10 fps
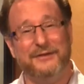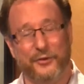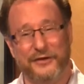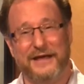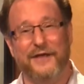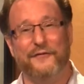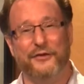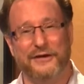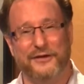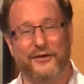Northern
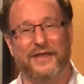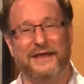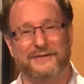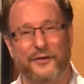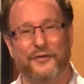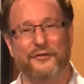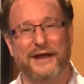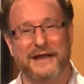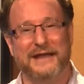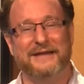California, too. I think it's cold and
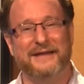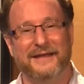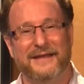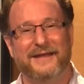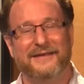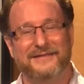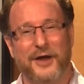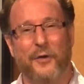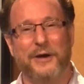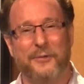rainy and
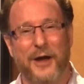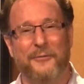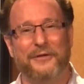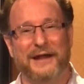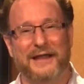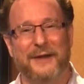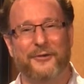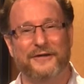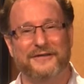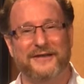snowy probably in a lot of
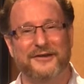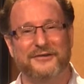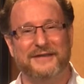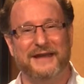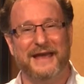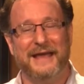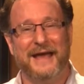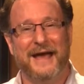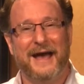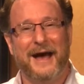parts of the country today.
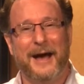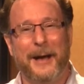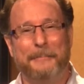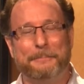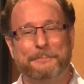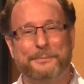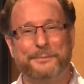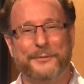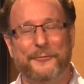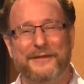Um,
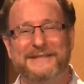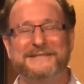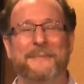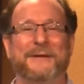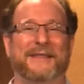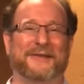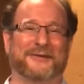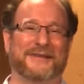well, let's jump into this one.